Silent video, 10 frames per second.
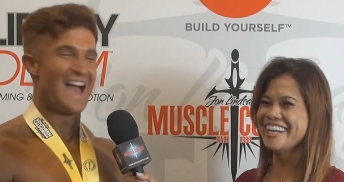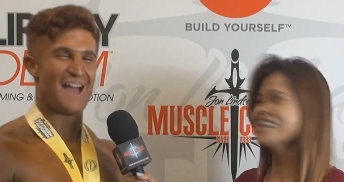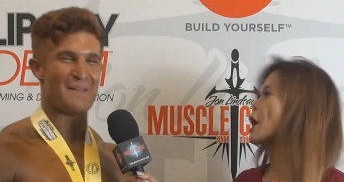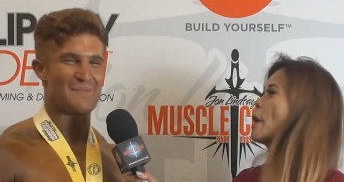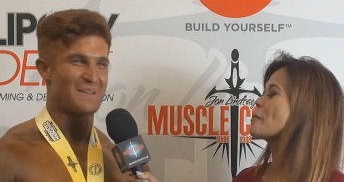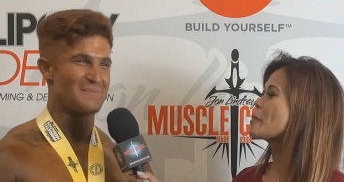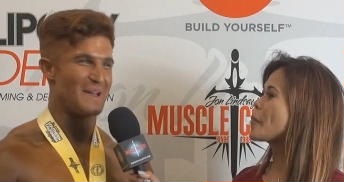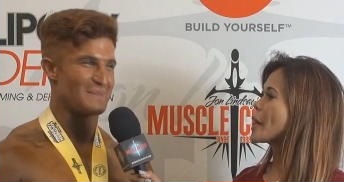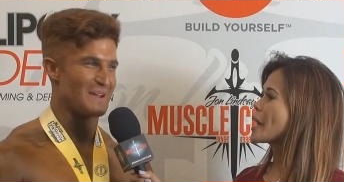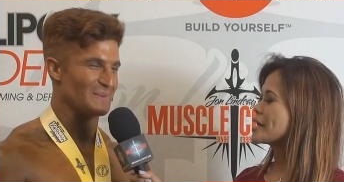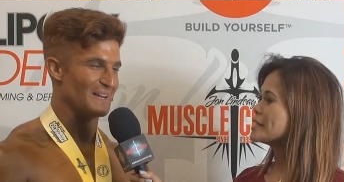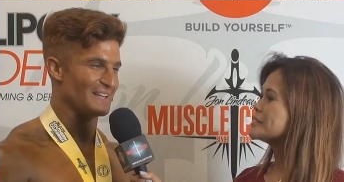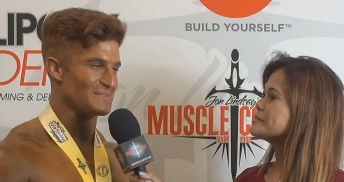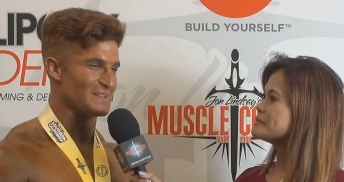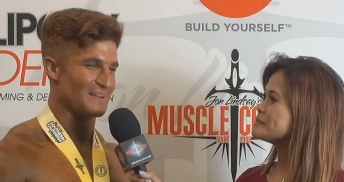Speaker 1: I'm happy. I'm happy I
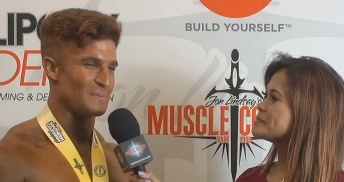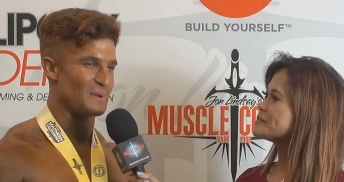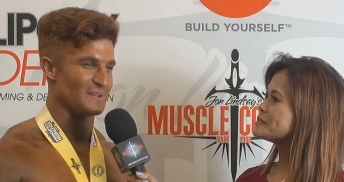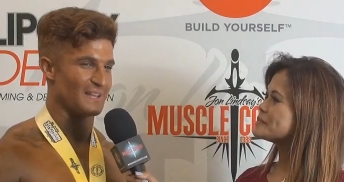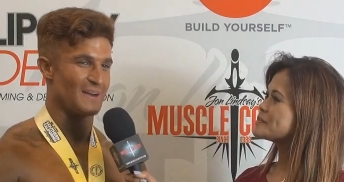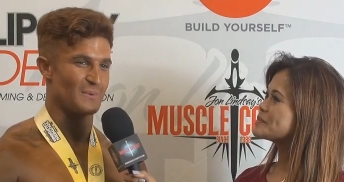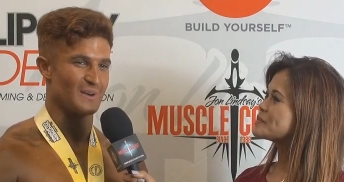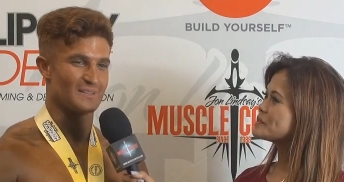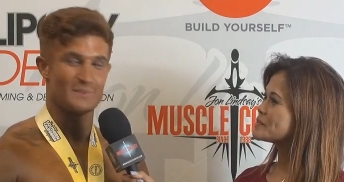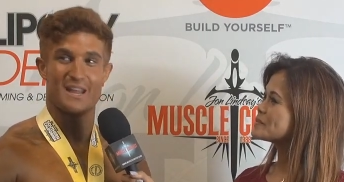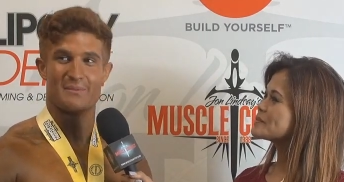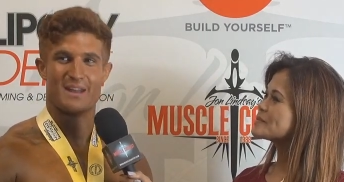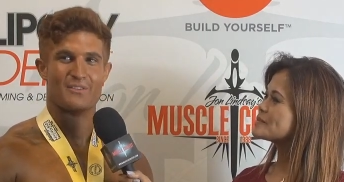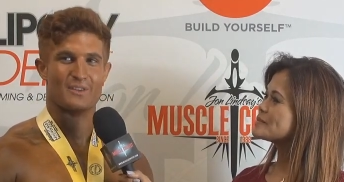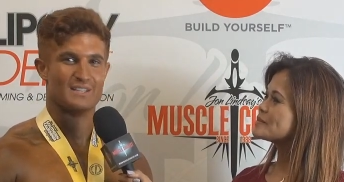won. I mean, I put in a lot of work, but I
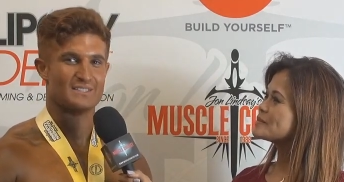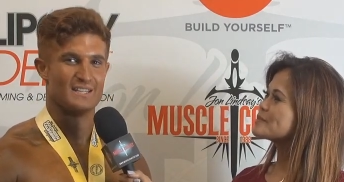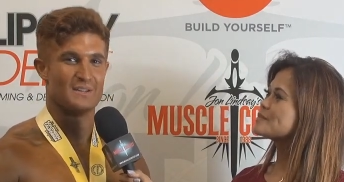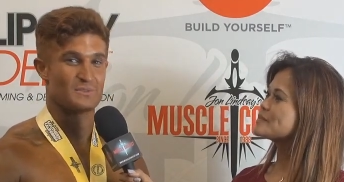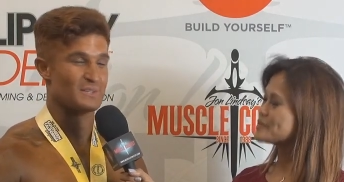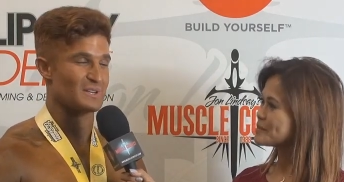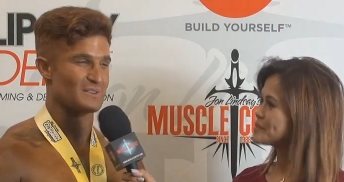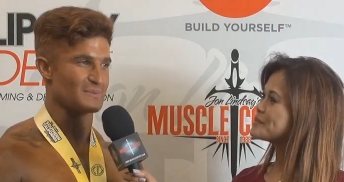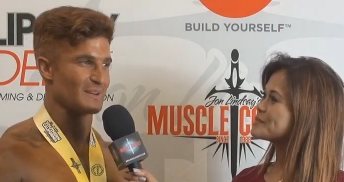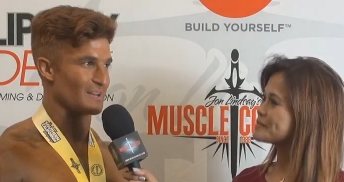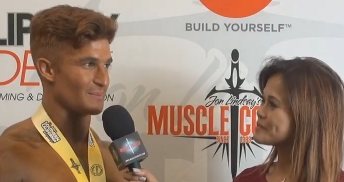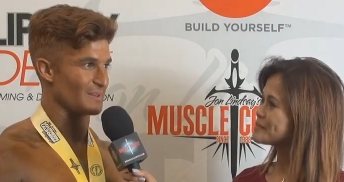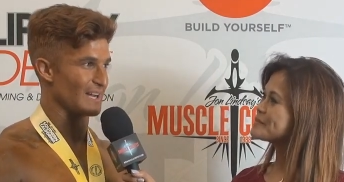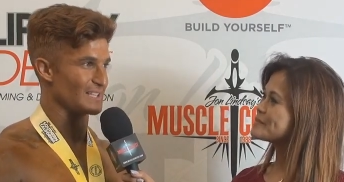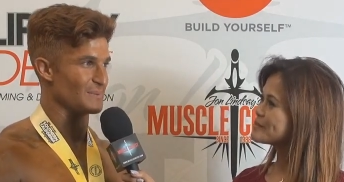mean, everyone else did. I was really nervous about a
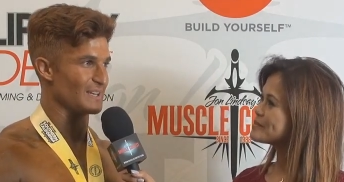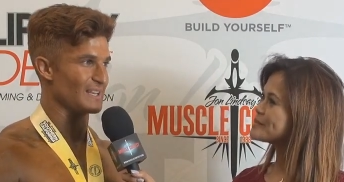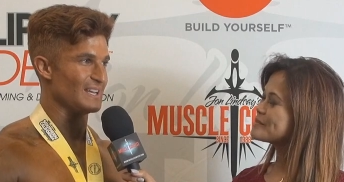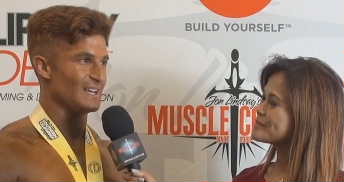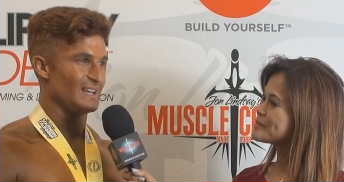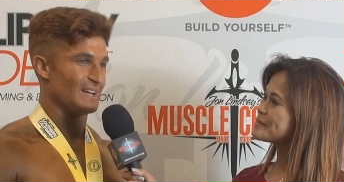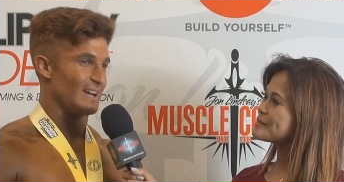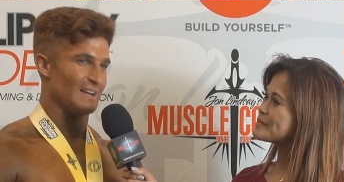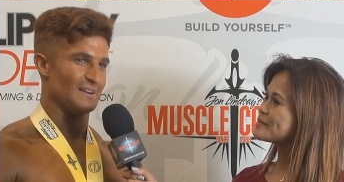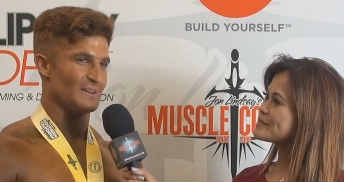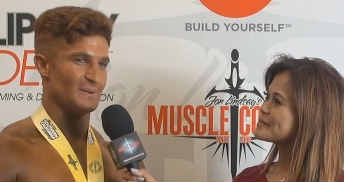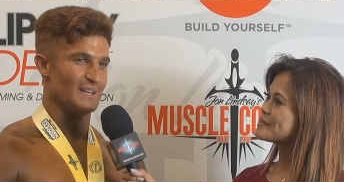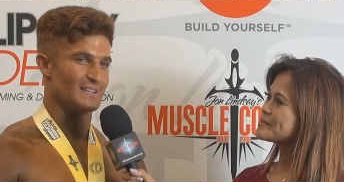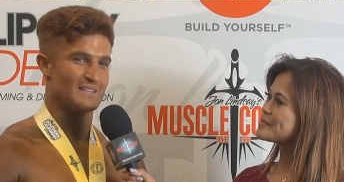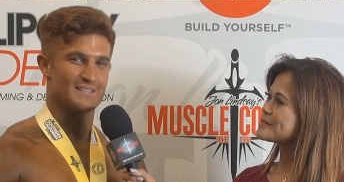couple guys, but I don't know
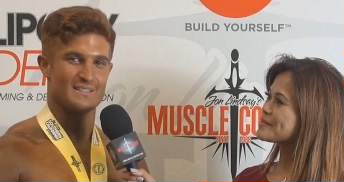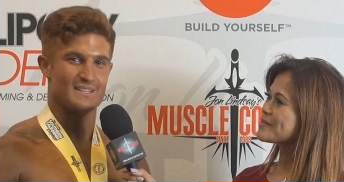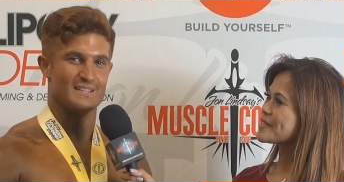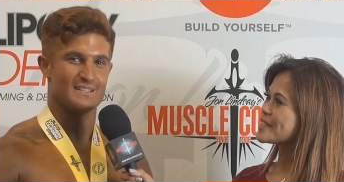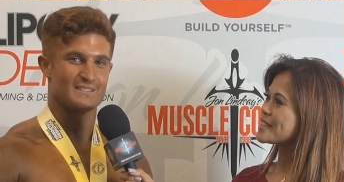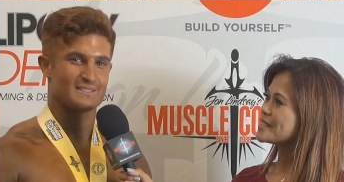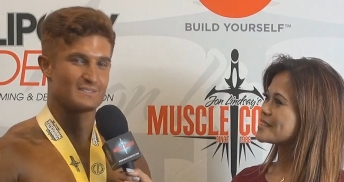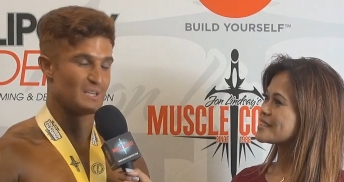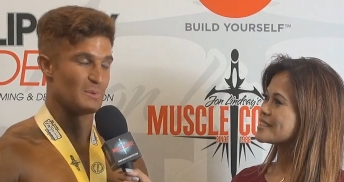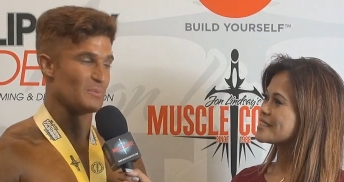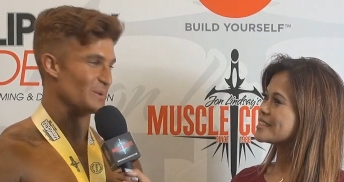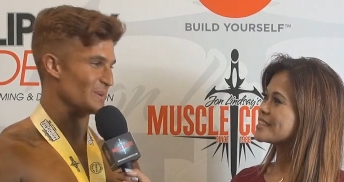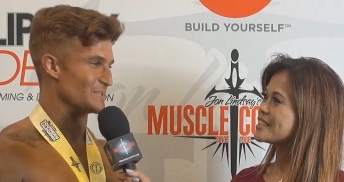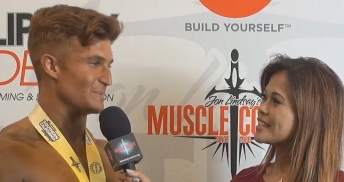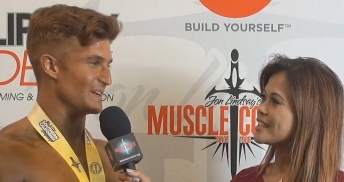what the tipping point
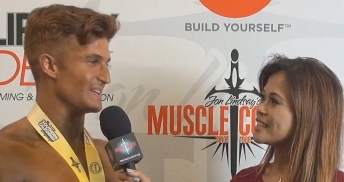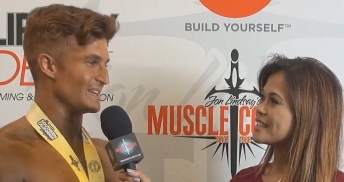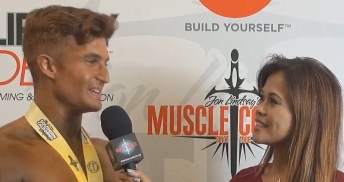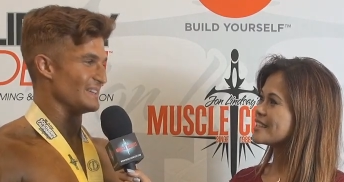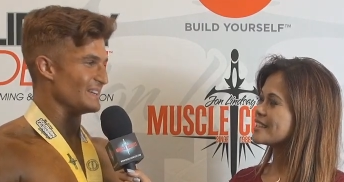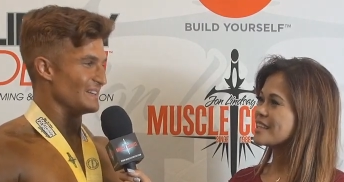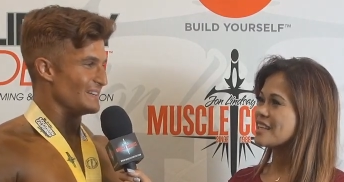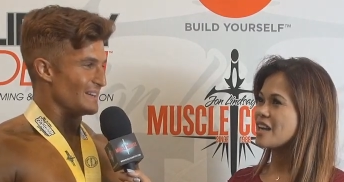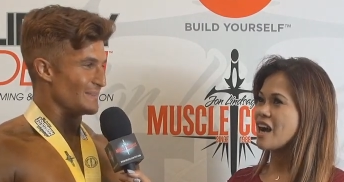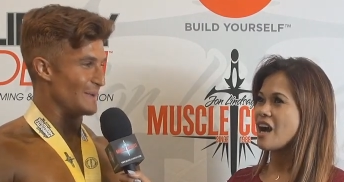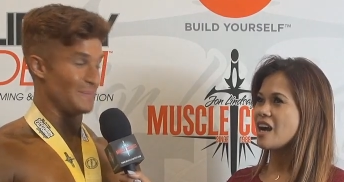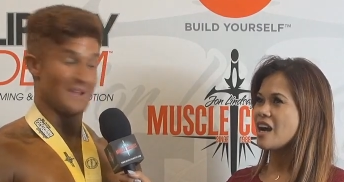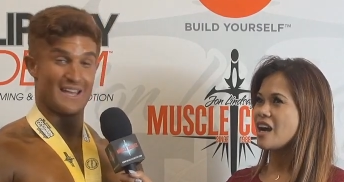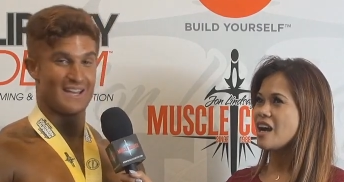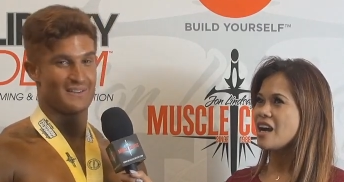was, but I'm
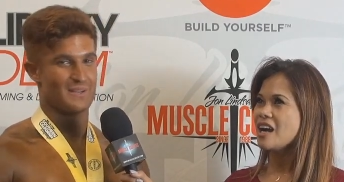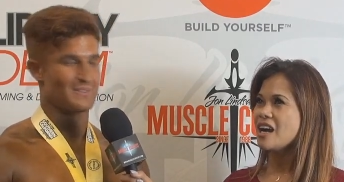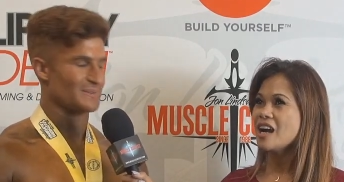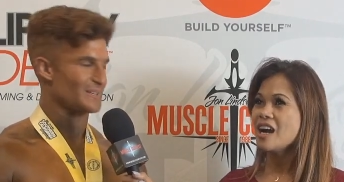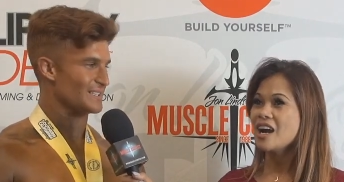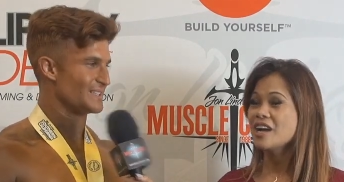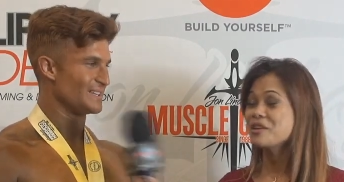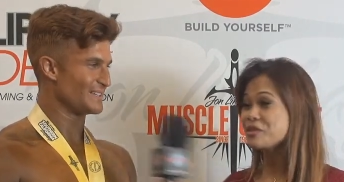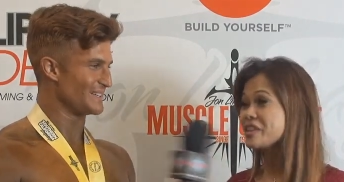happy I had it, whatever it was. I